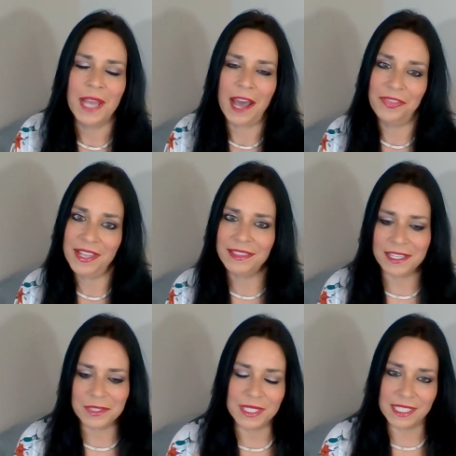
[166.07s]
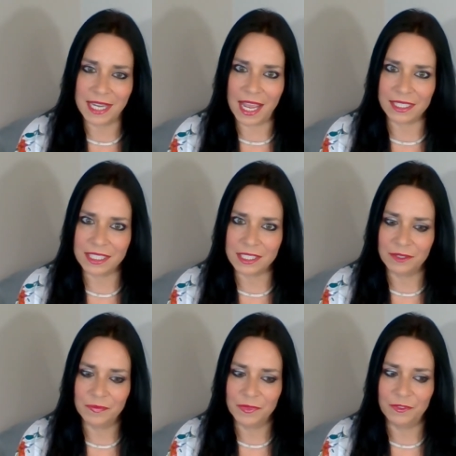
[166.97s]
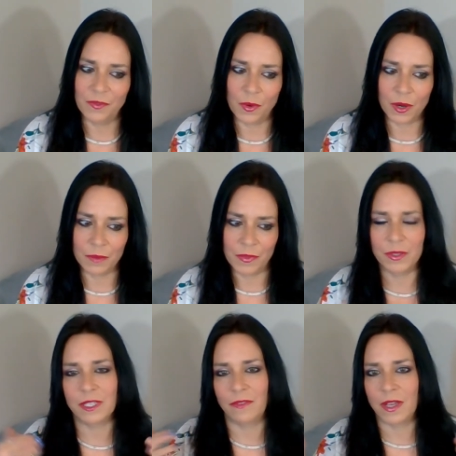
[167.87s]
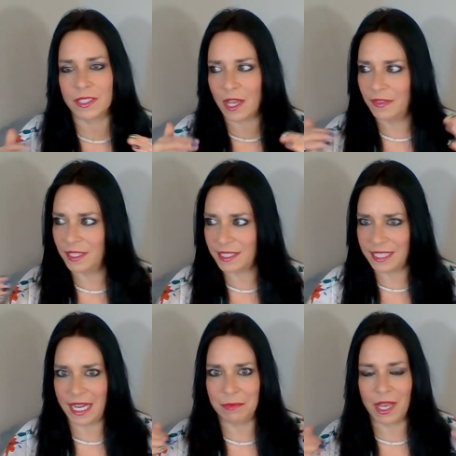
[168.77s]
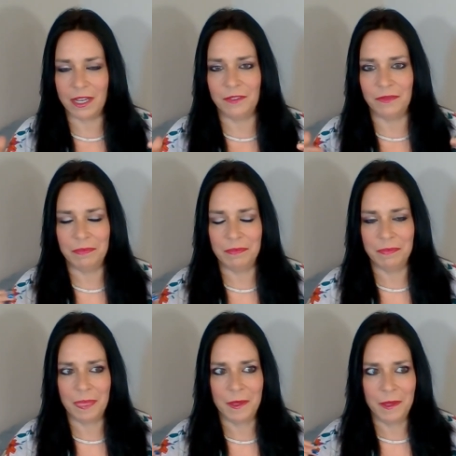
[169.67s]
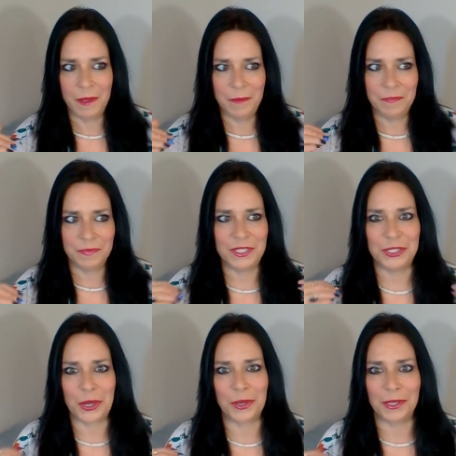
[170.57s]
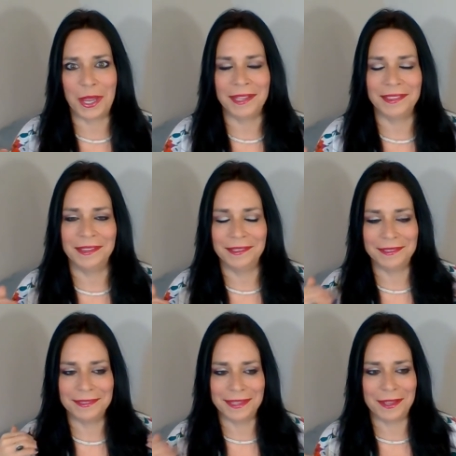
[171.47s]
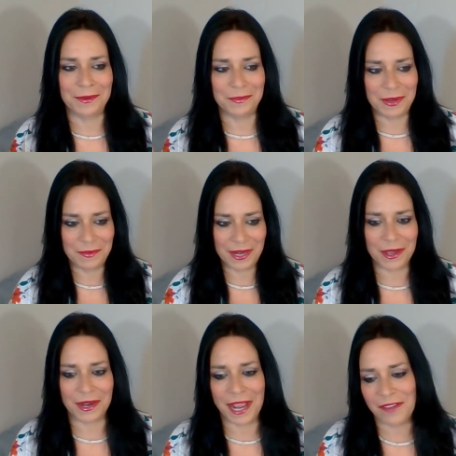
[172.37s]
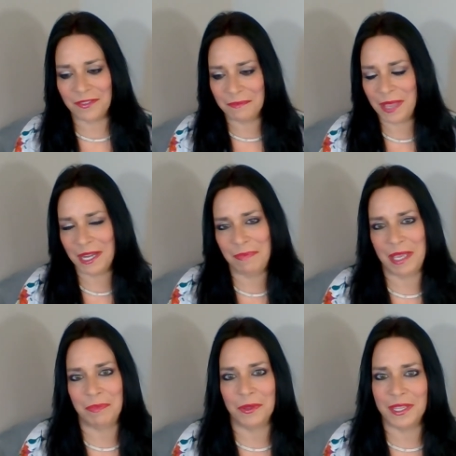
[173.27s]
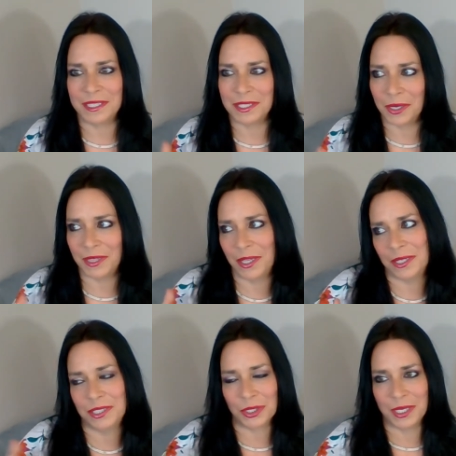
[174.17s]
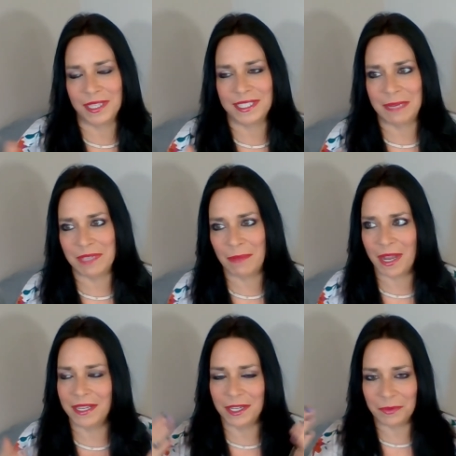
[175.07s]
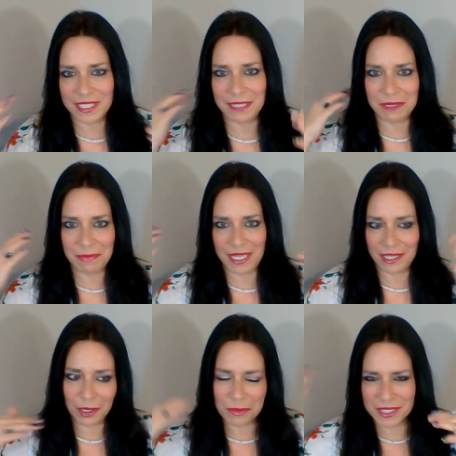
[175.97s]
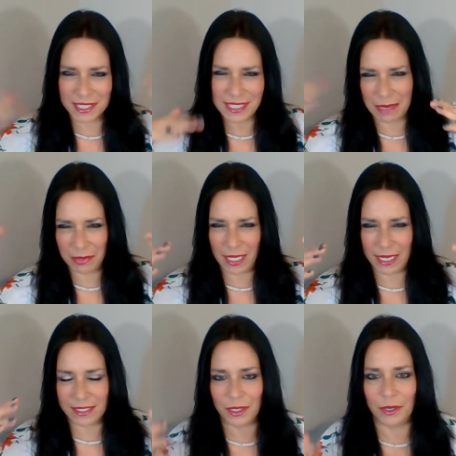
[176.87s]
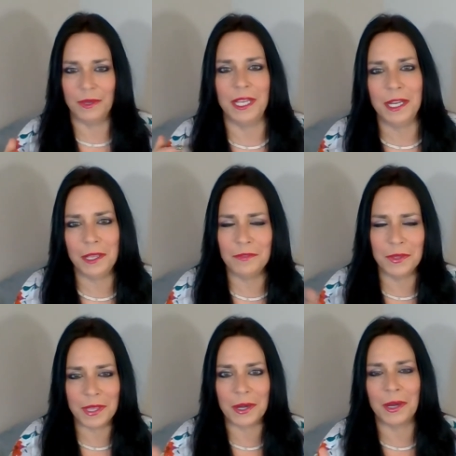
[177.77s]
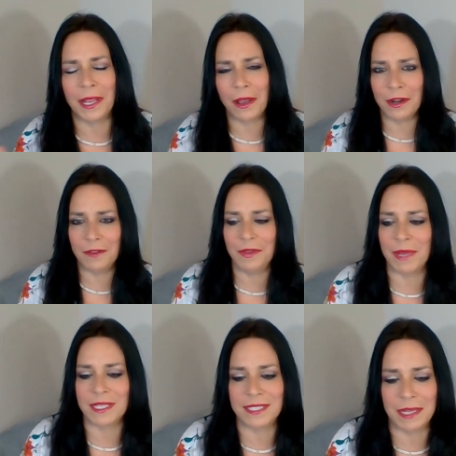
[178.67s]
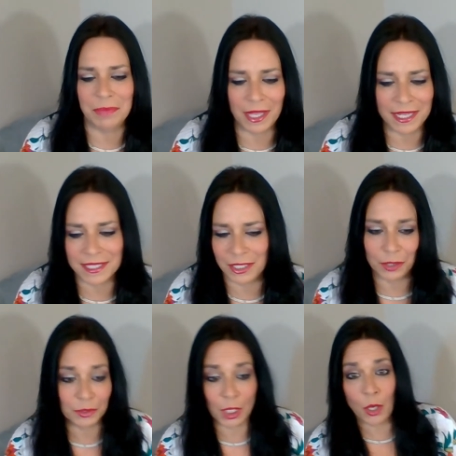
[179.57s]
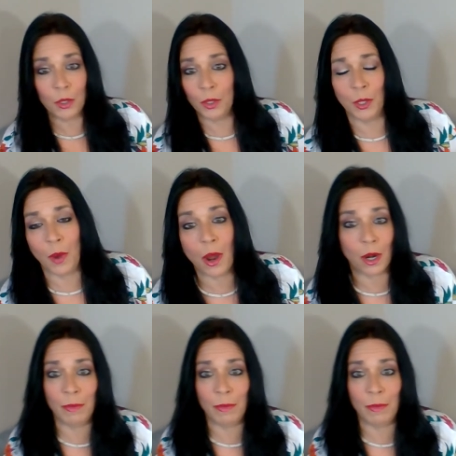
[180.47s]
I think that's what's next for those of us at the same kind of start line that we went on. I have many people that started their journey the same time I did, and we seem to be in almost the same place. So any of you that are like kind of in my same place, and you'll know who you are